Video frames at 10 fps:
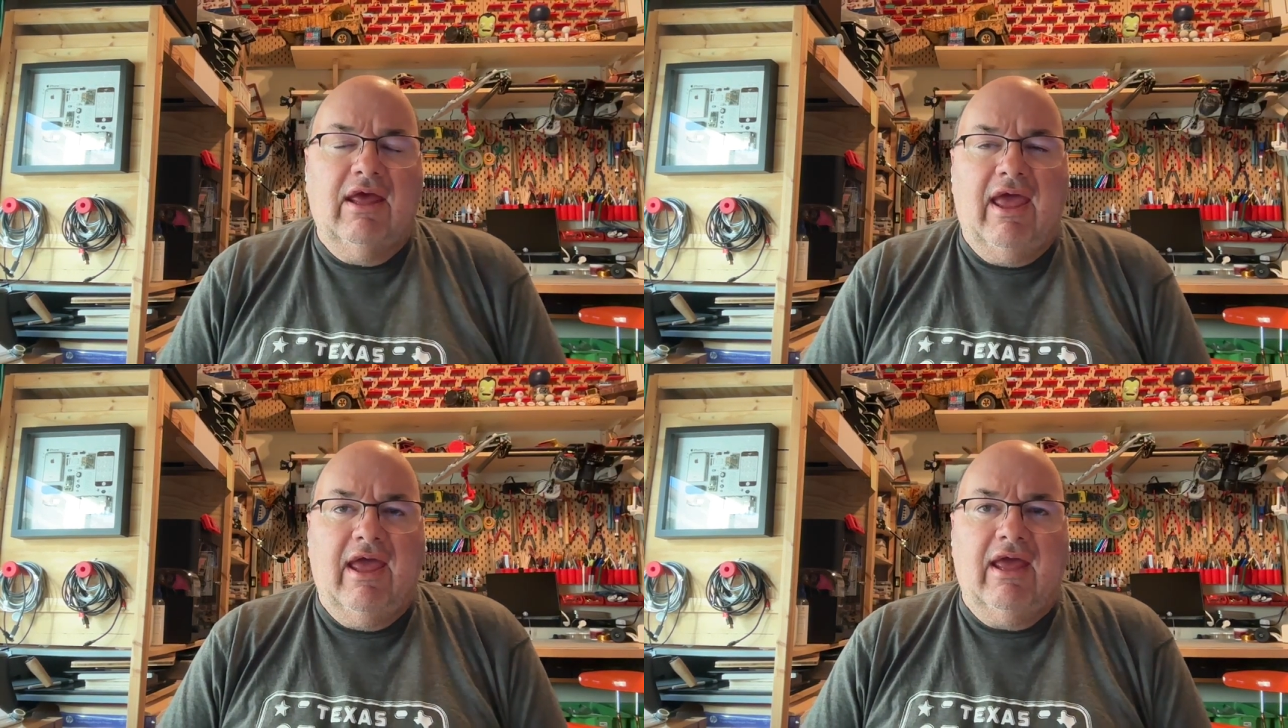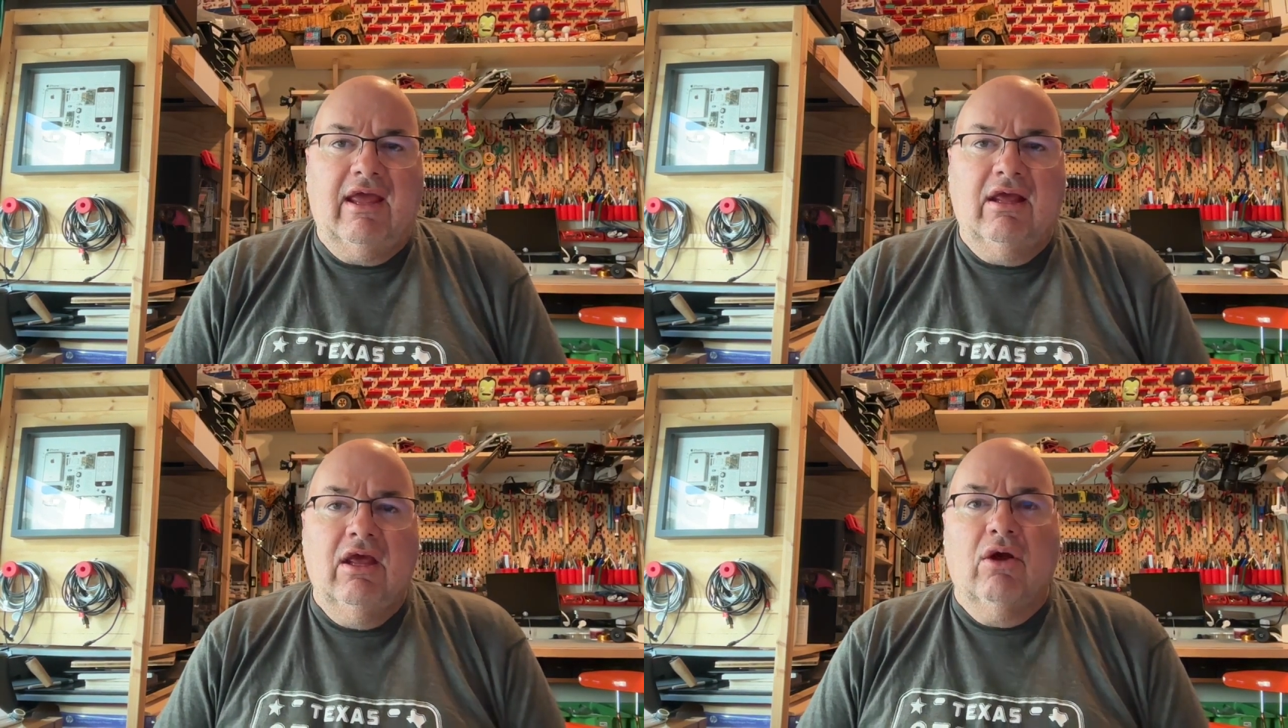
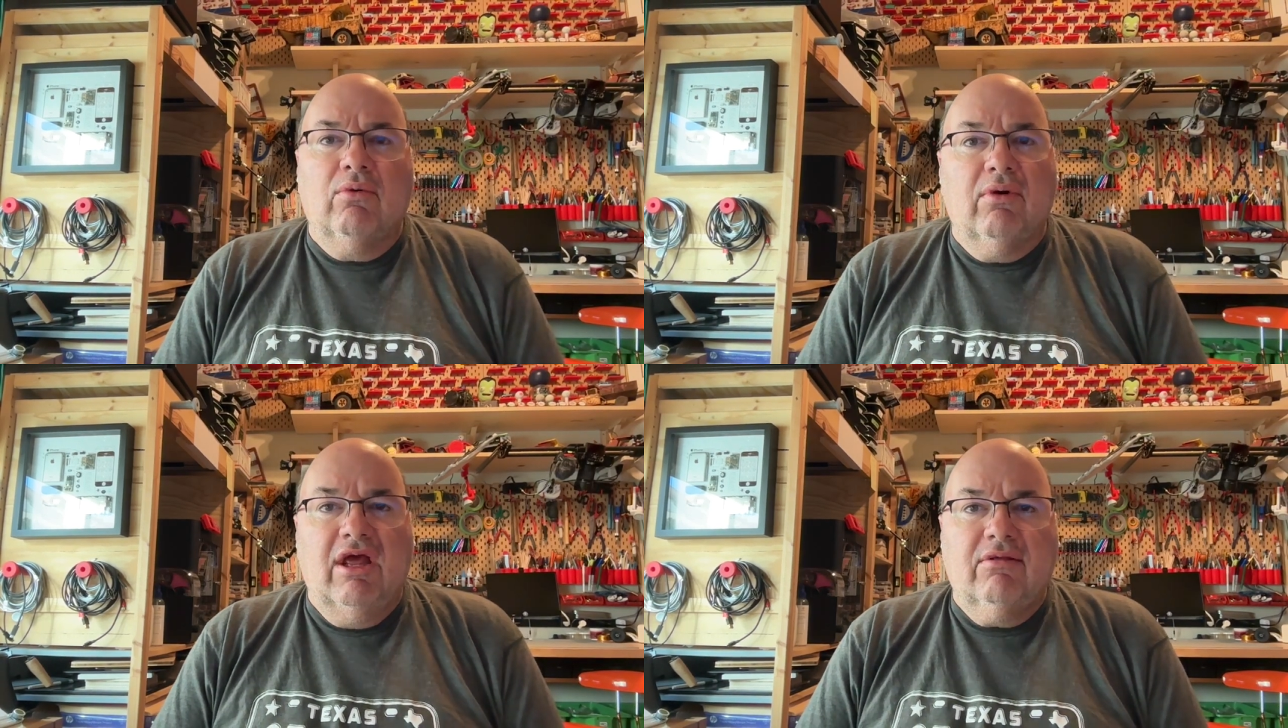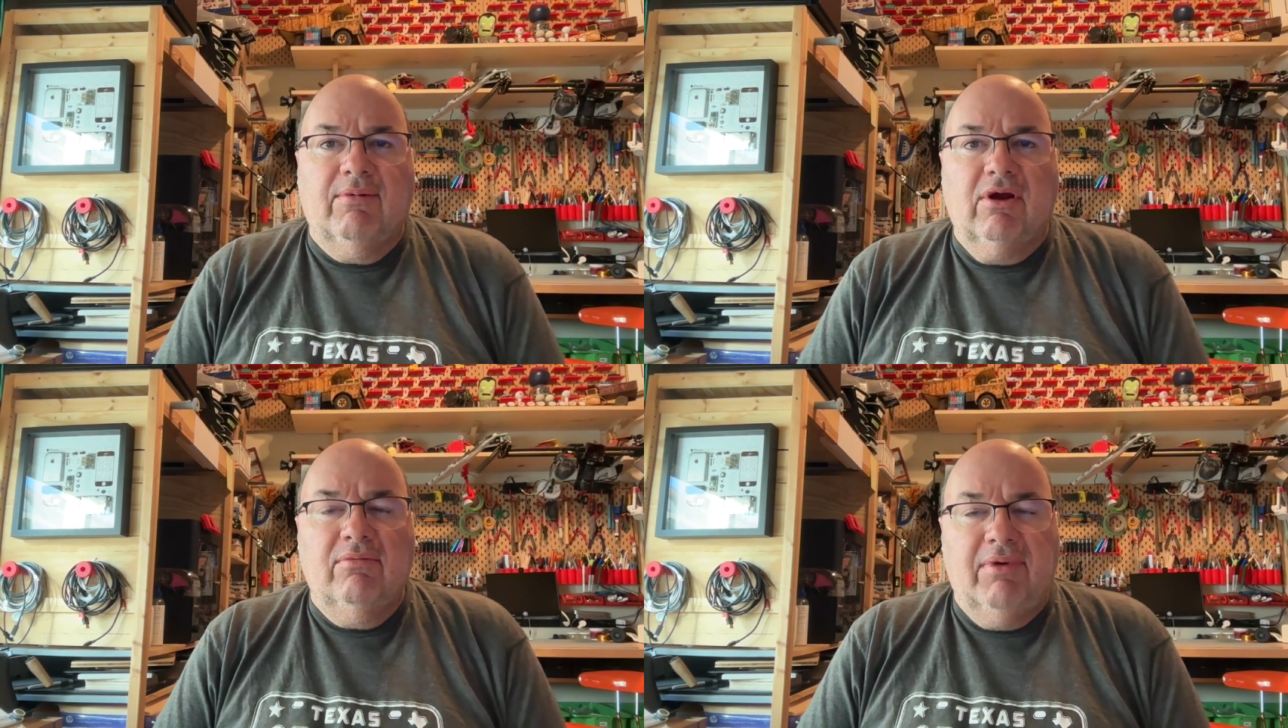a
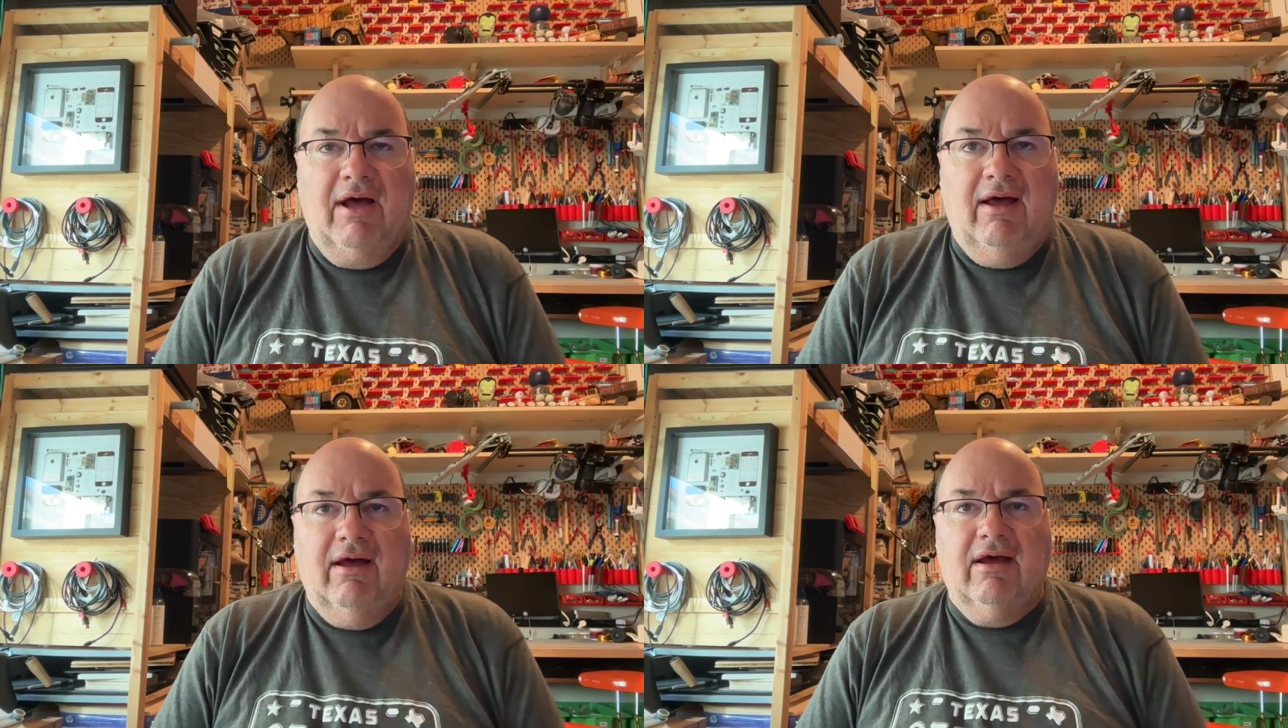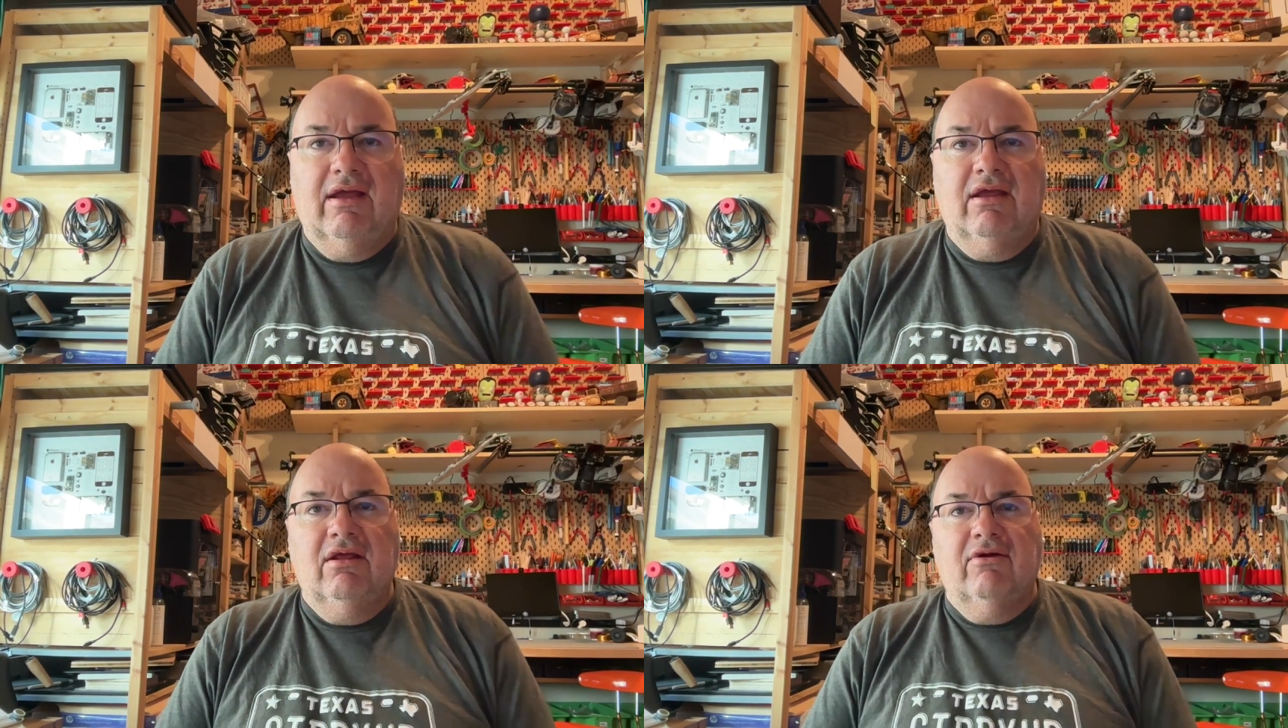Raspberry
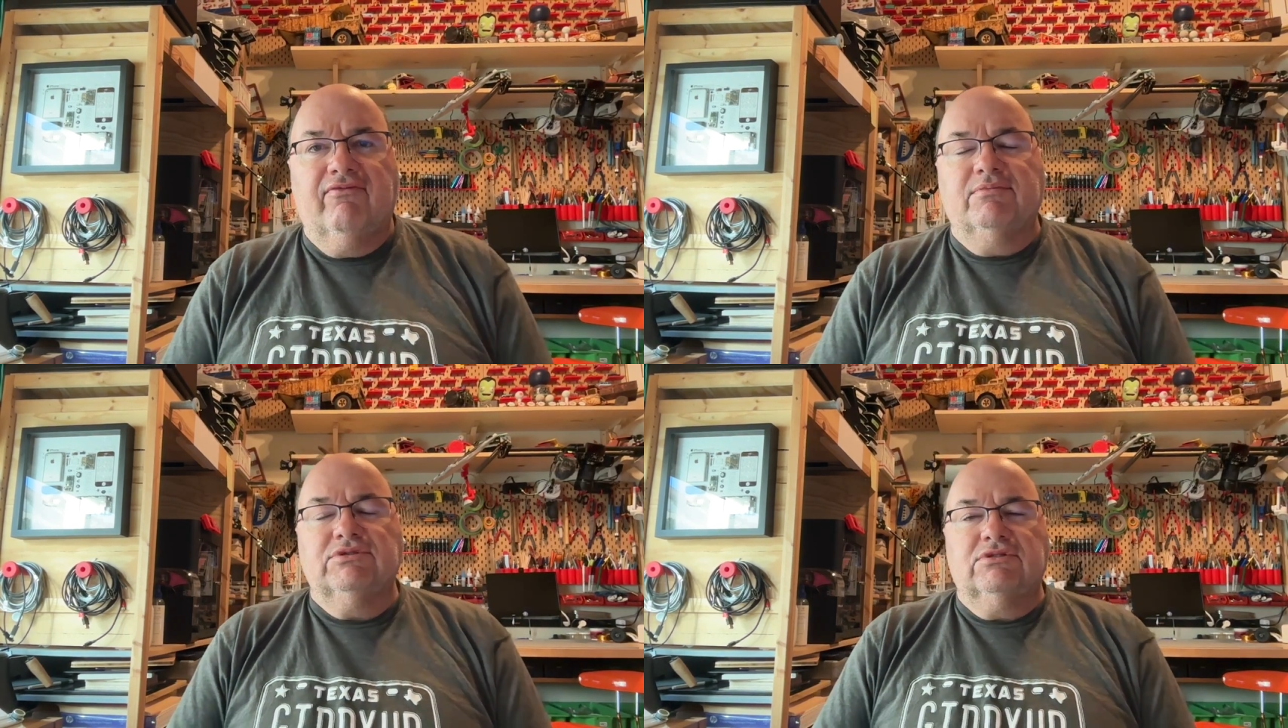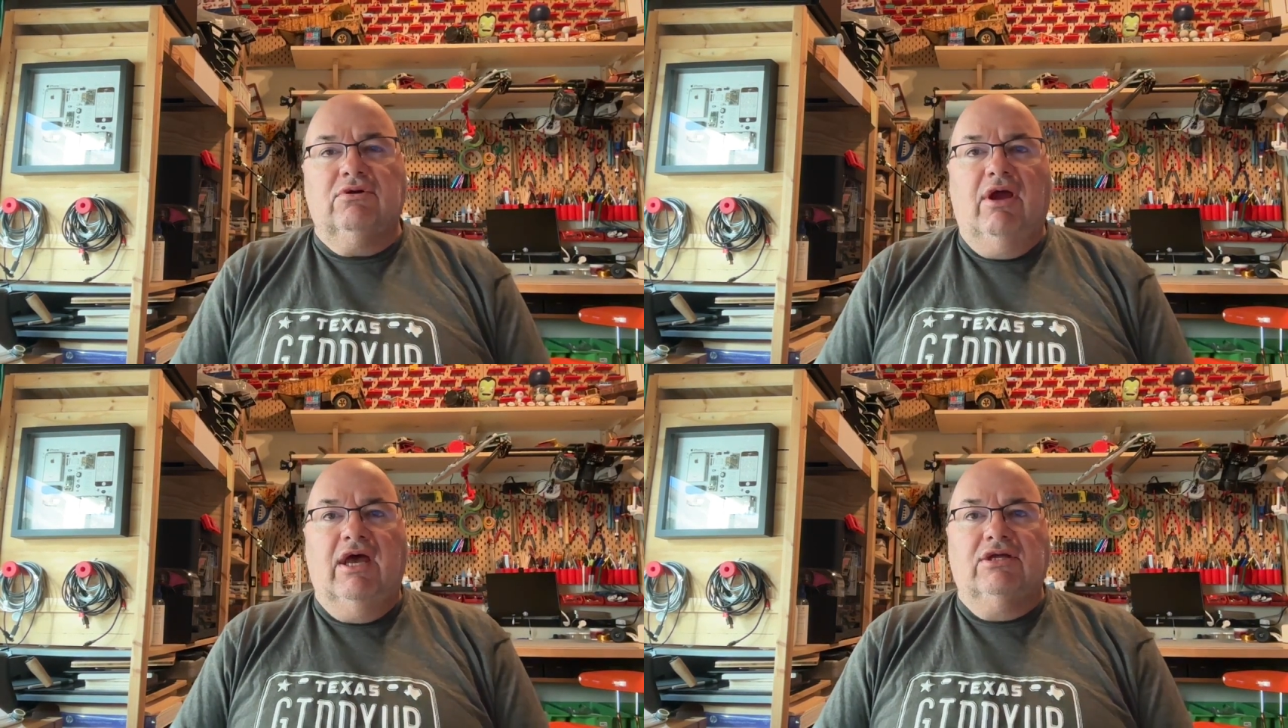Pi from
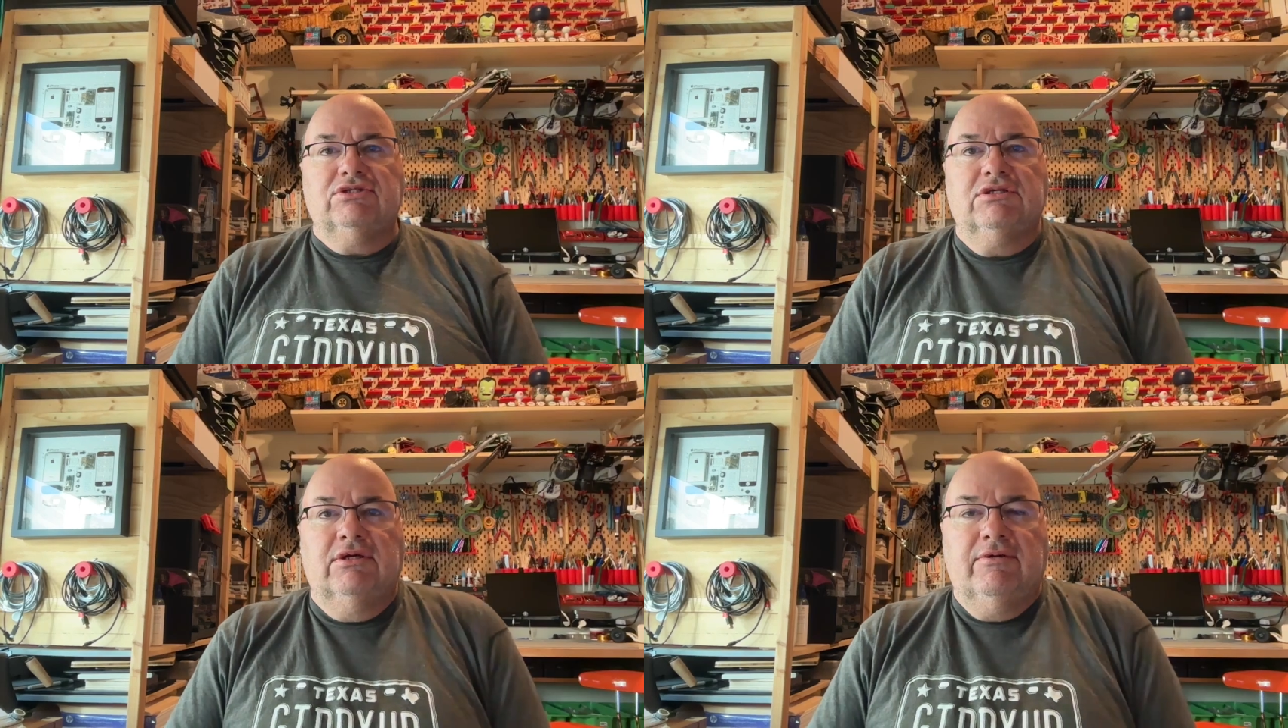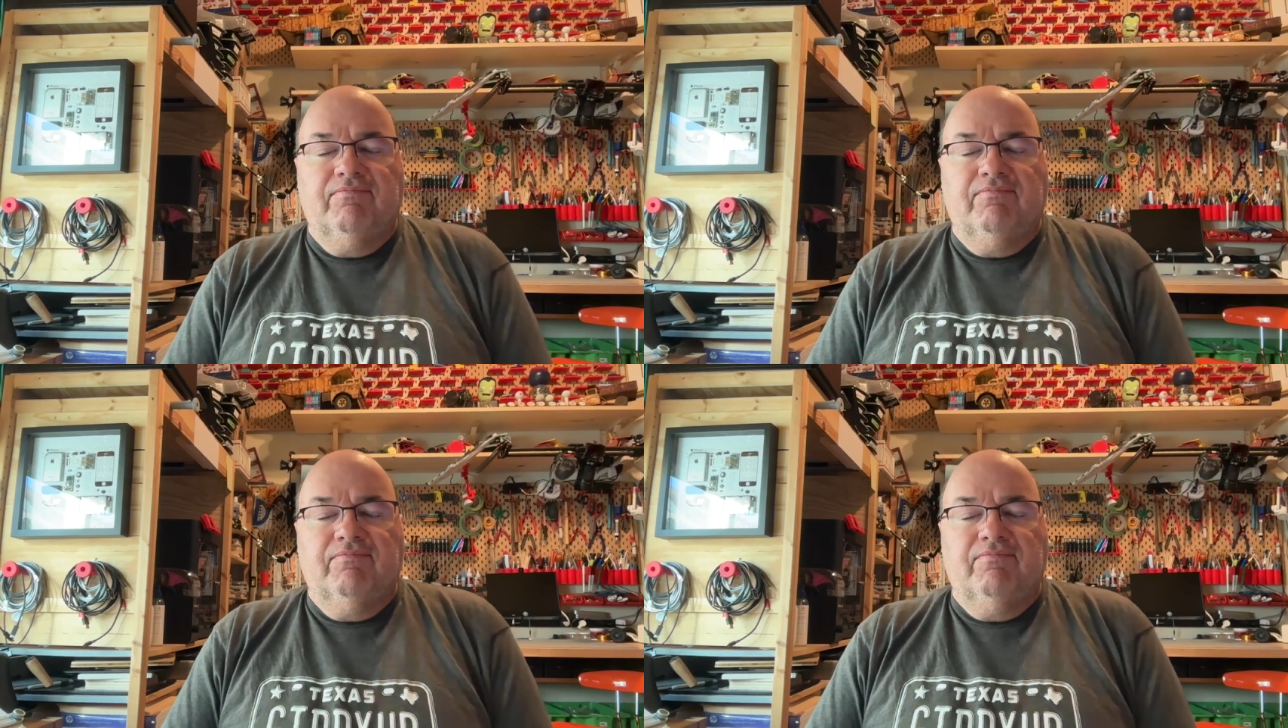scratch